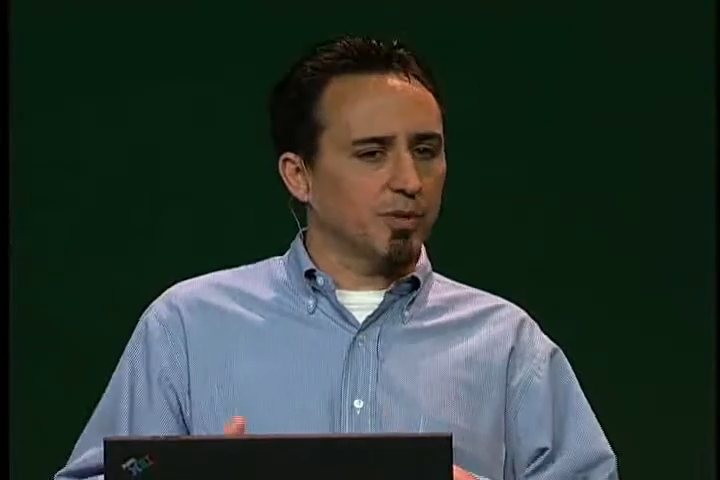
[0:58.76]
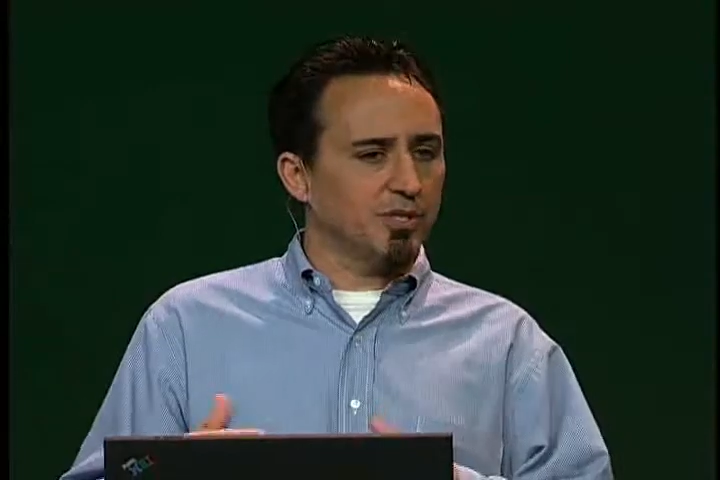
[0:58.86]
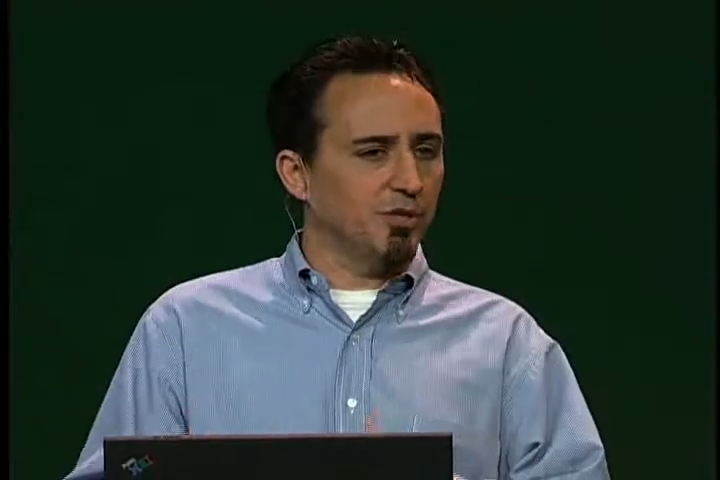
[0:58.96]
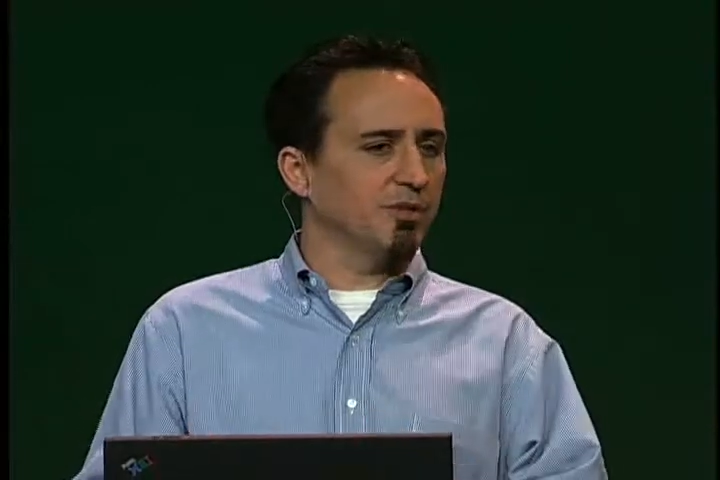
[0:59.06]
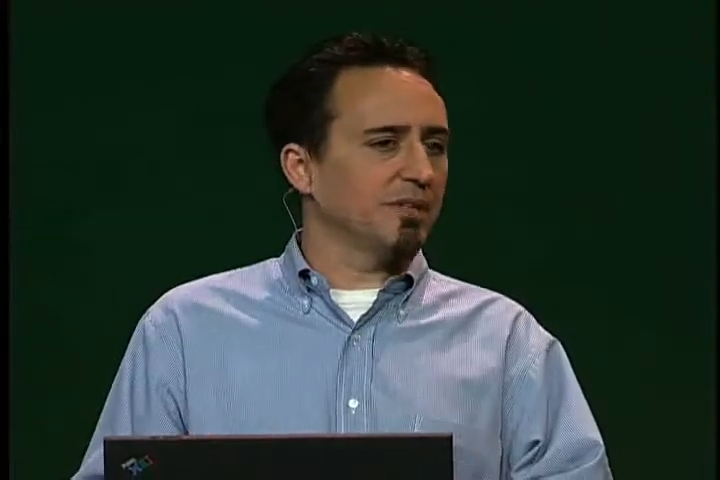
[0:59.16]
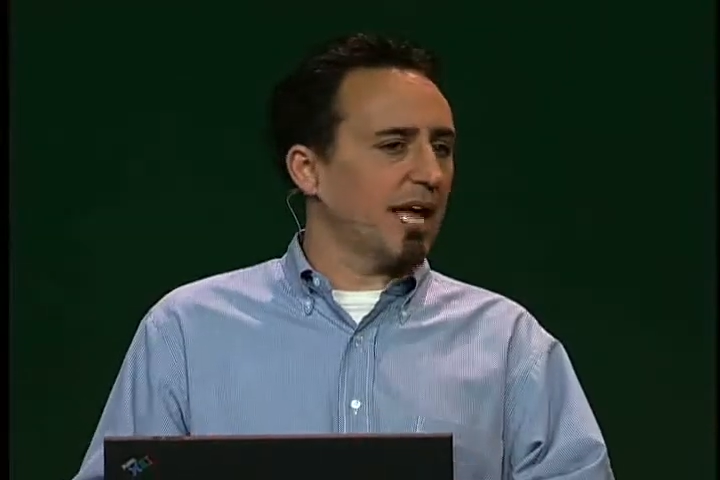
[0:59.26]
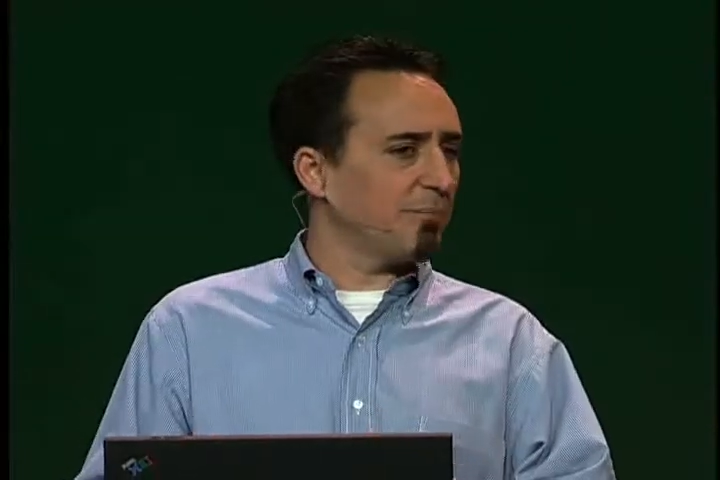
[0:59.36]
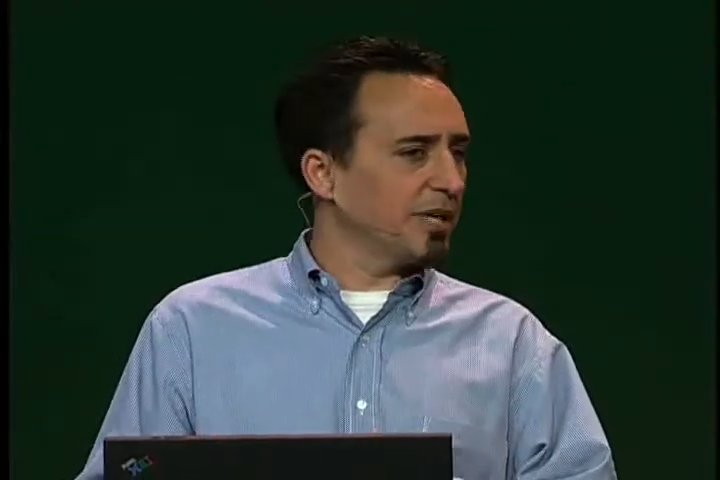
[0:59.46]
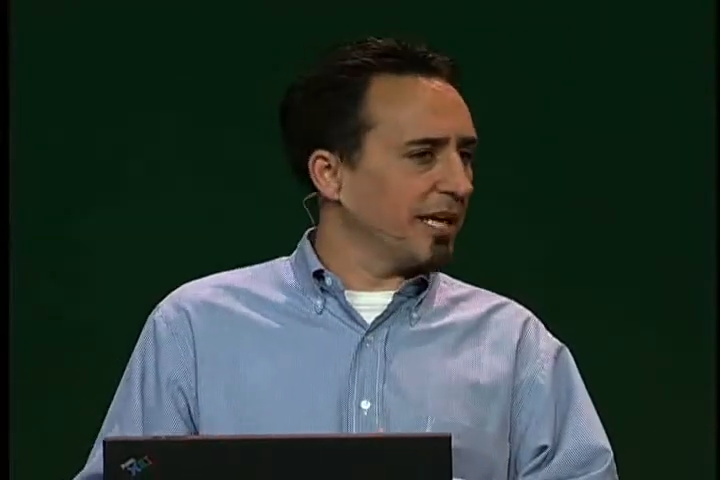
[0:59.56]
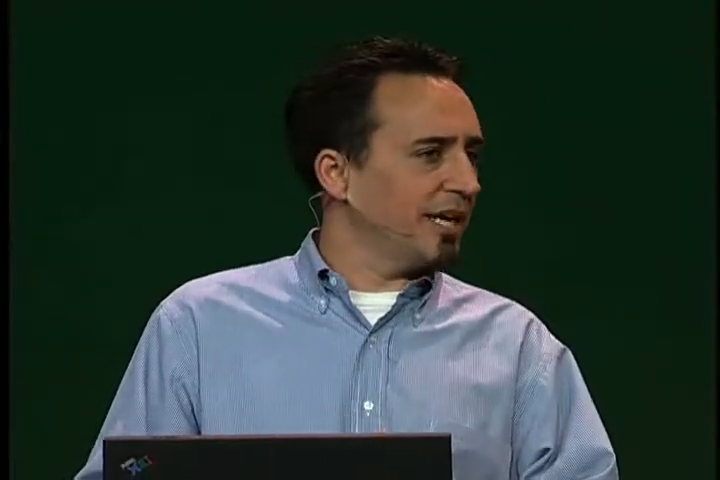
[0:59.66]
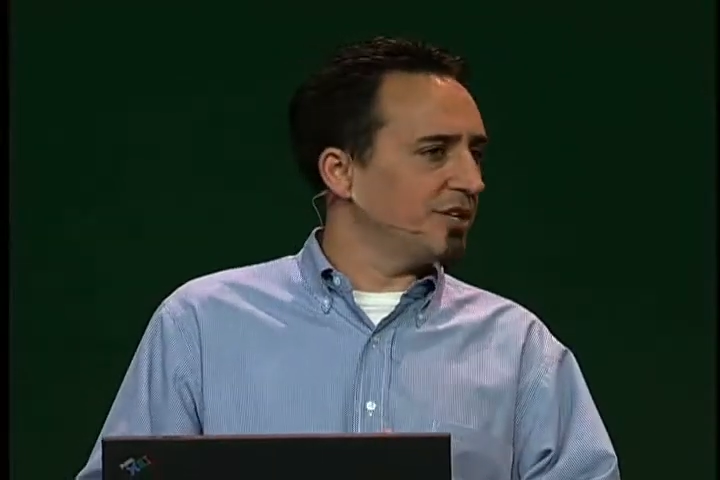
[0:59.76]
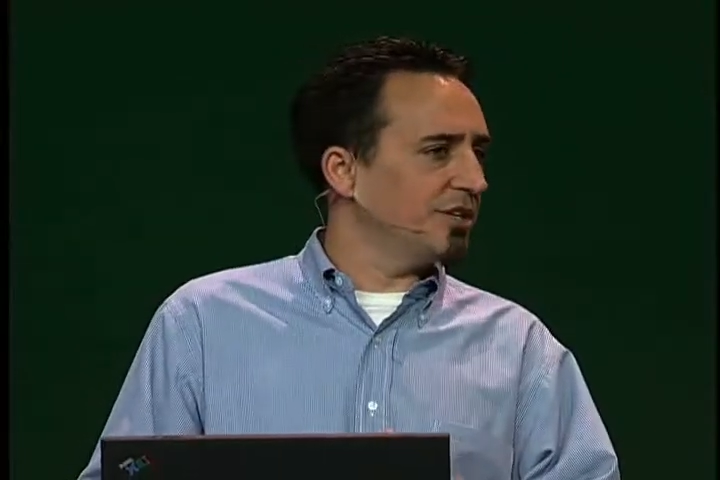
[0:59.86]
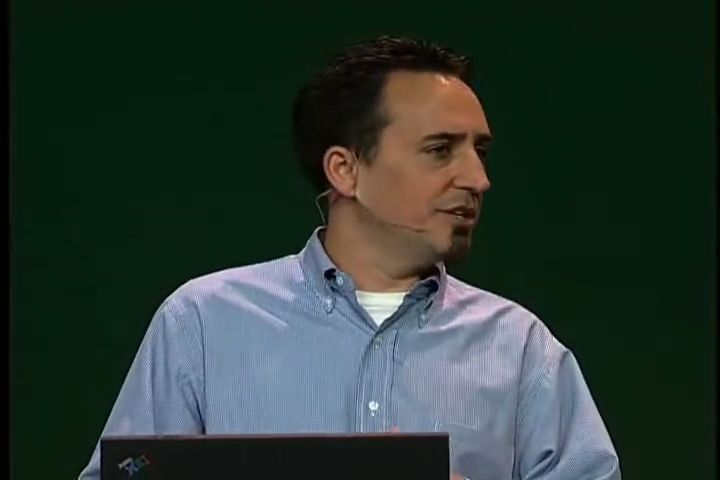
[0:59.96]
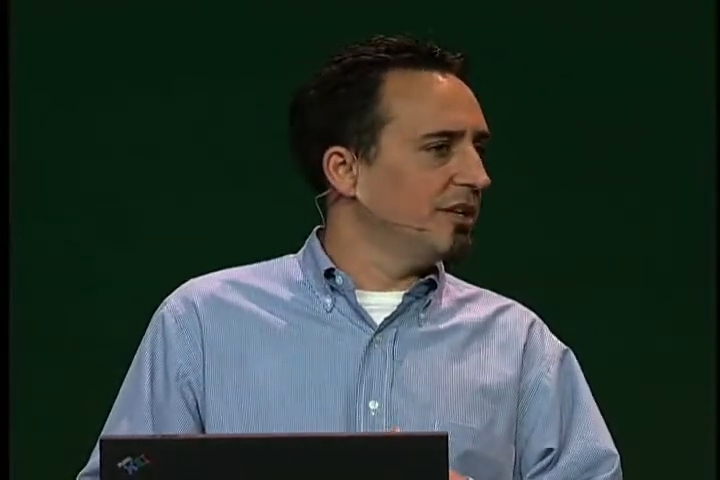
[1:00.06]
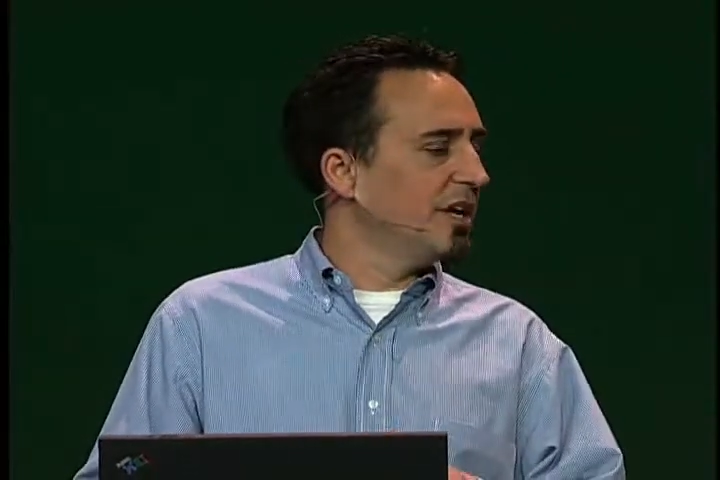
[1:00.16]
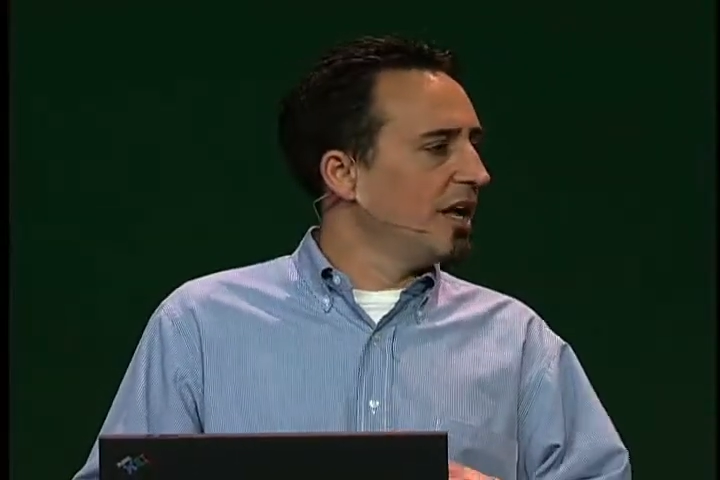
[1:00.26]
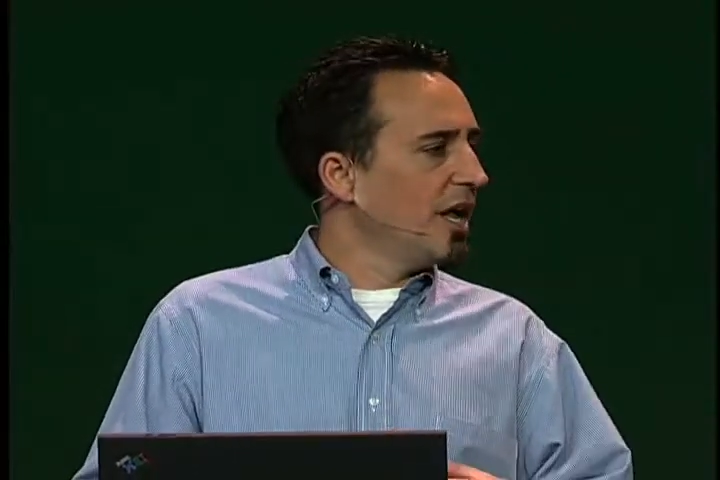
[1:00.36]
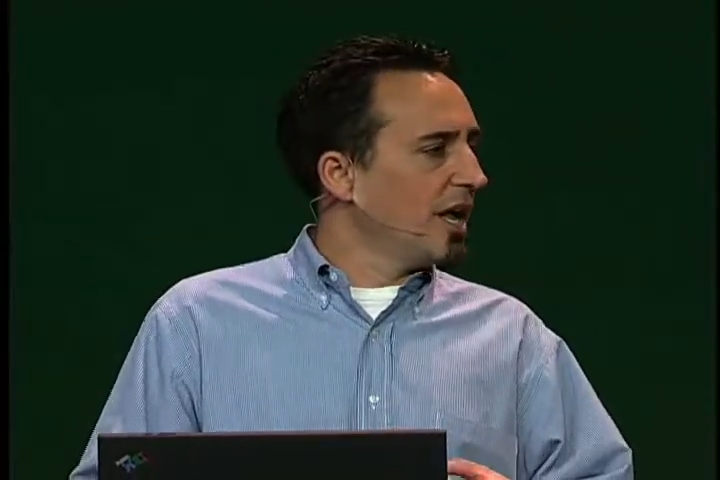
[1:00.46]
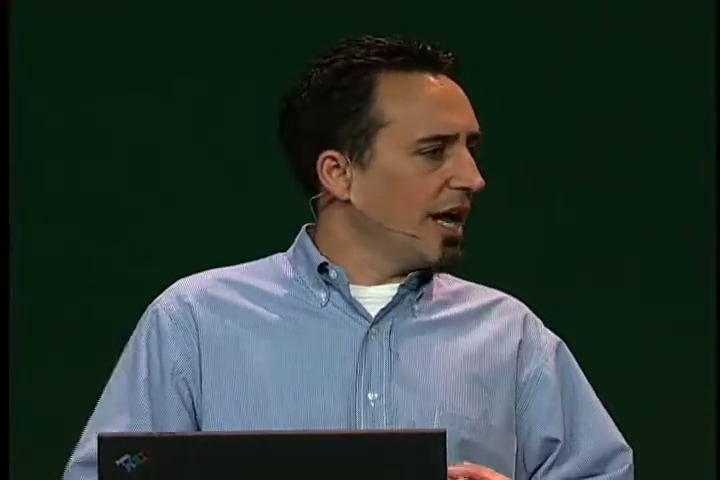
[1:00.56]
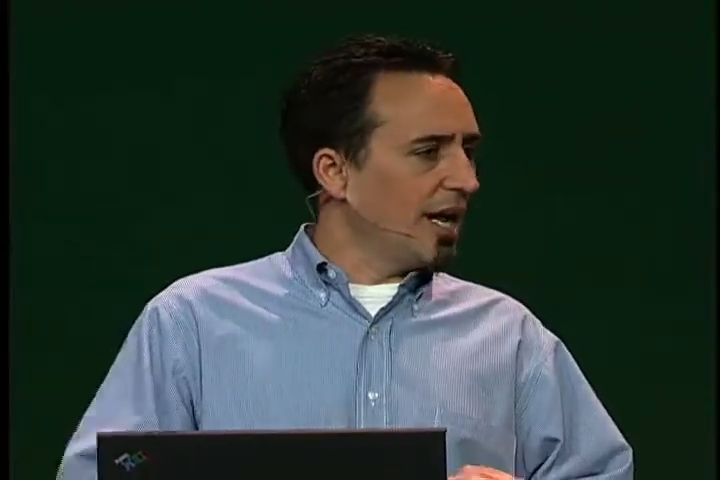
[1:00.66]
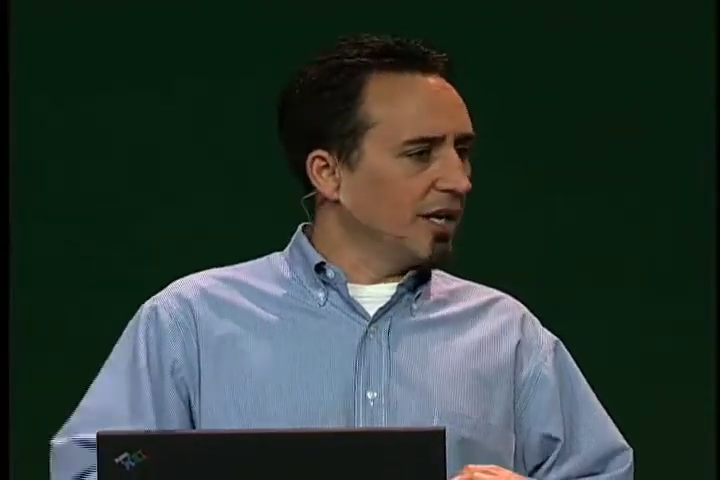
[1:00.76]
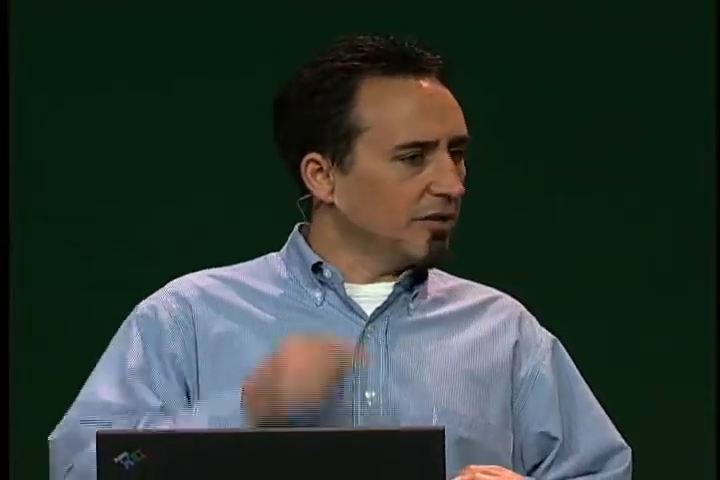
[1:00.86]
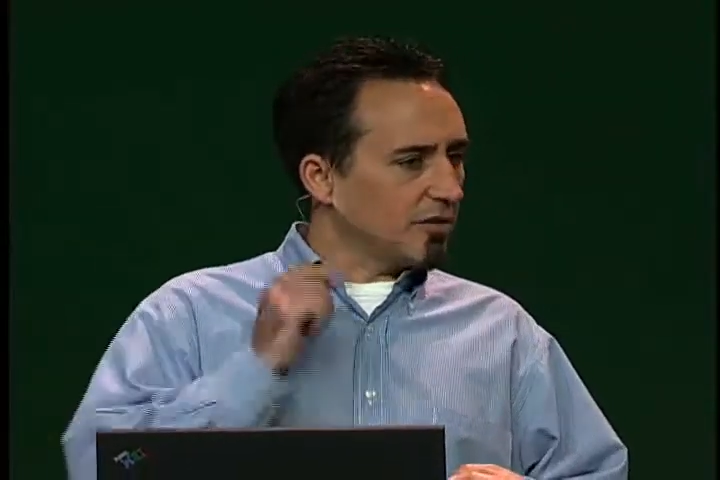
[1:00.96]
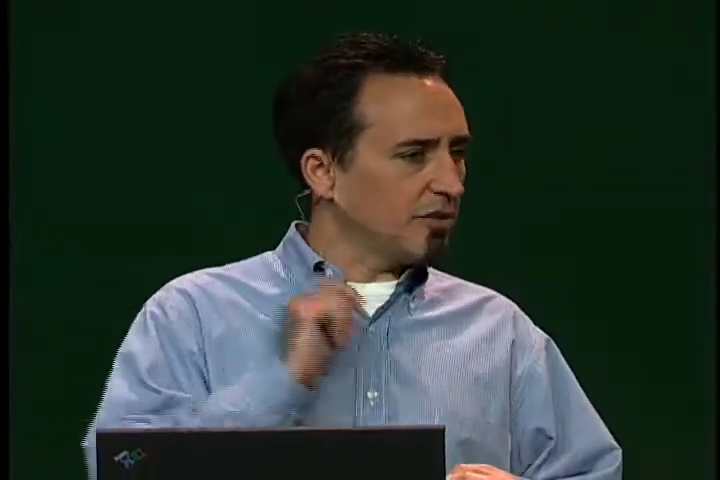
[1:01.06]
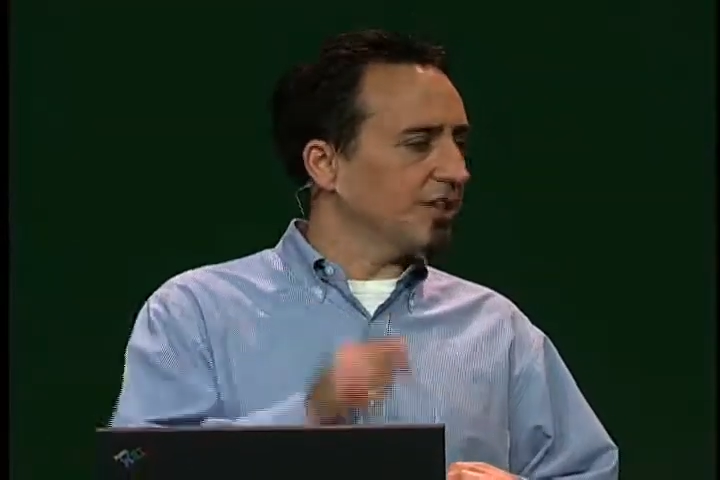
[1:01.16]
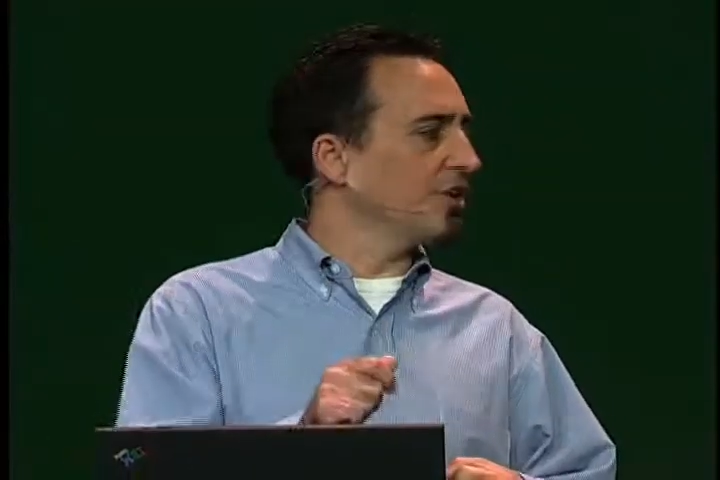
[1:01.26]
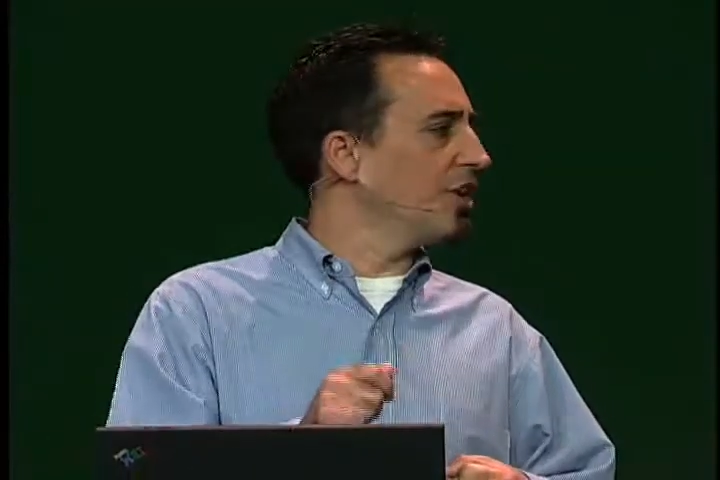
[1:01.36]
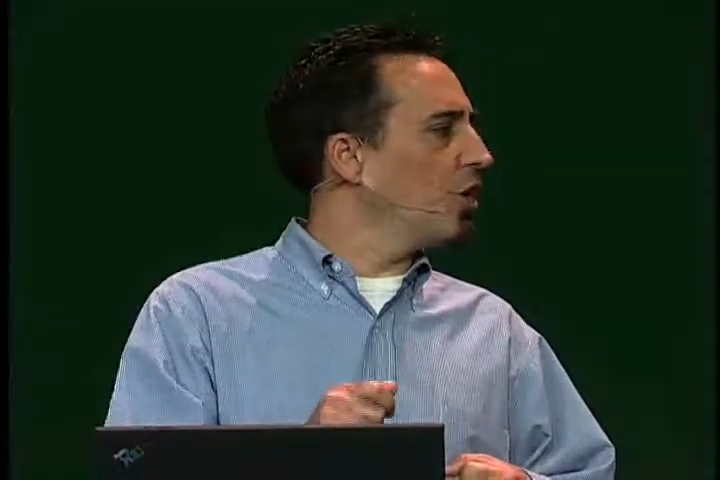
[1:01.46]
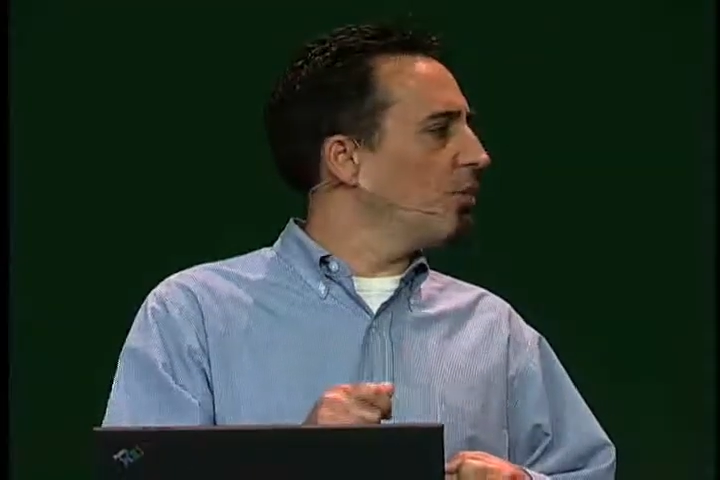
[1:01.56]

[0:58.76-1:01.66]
is using the application and clicks a go